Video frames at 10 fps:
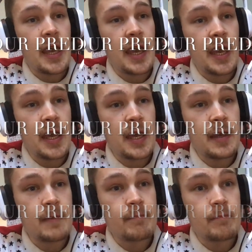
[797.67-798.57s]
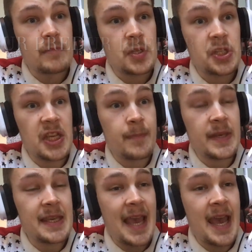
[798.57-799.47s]

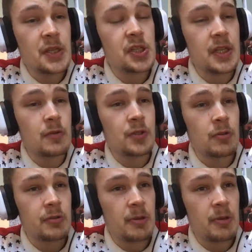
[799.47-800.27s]
JB and Shane O'Donnell,